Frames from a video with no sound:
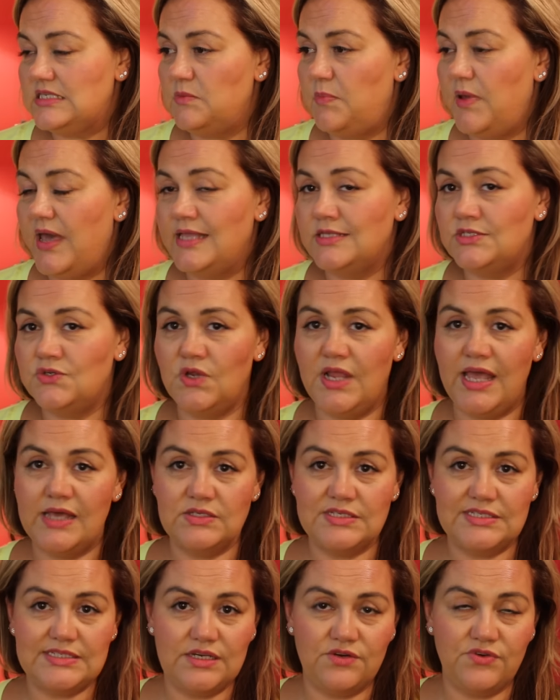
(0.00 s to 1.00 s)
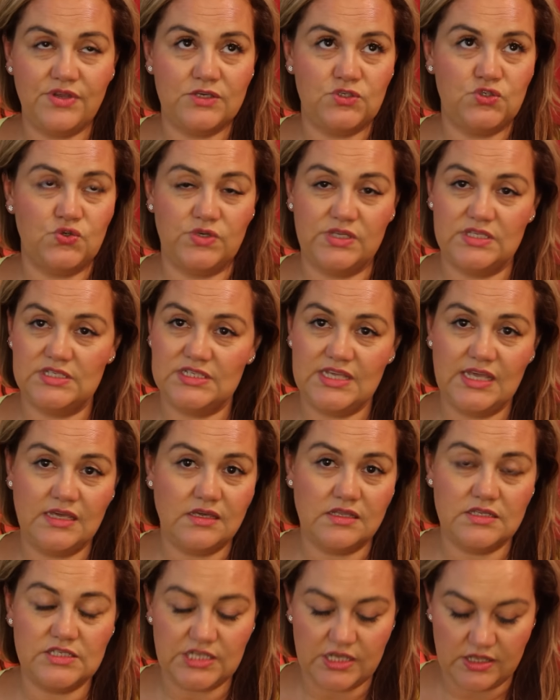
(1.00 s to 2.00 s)
depends on how serious your
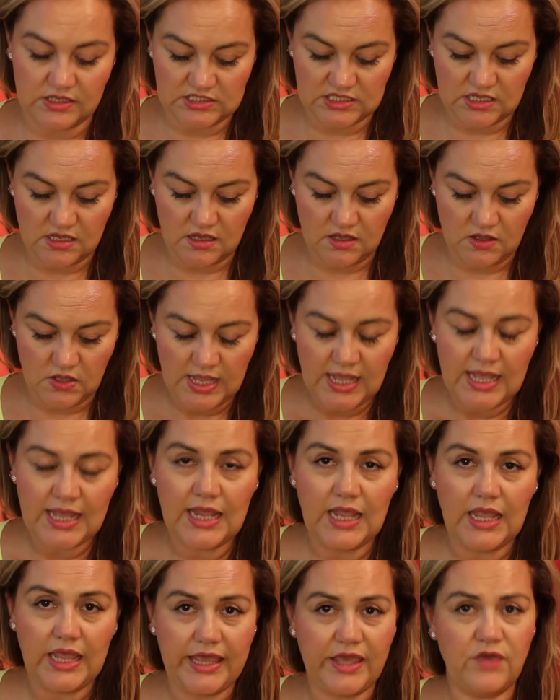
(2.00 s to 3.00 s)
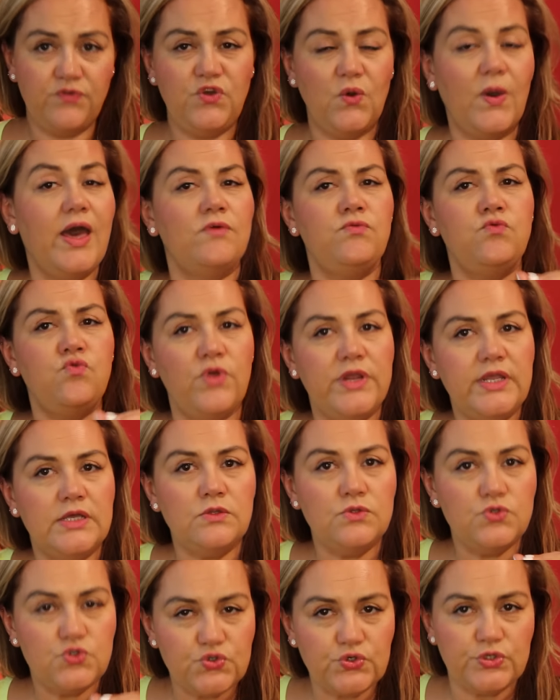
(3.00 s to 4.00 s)
skin concerns are, if you have
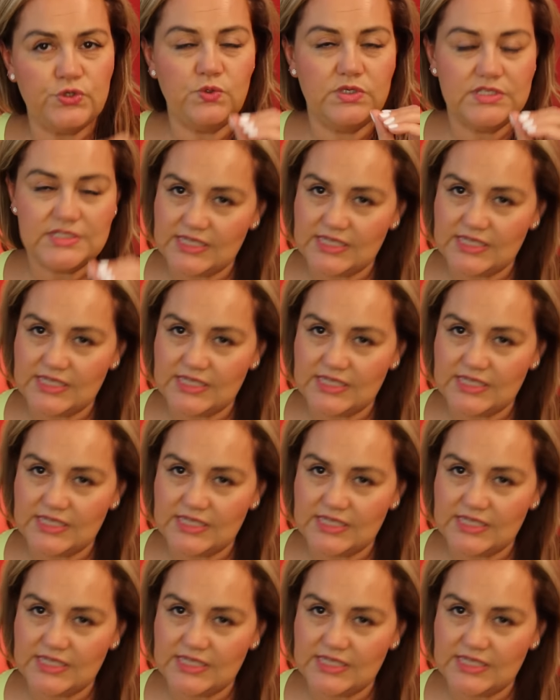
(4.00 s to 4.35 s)
real true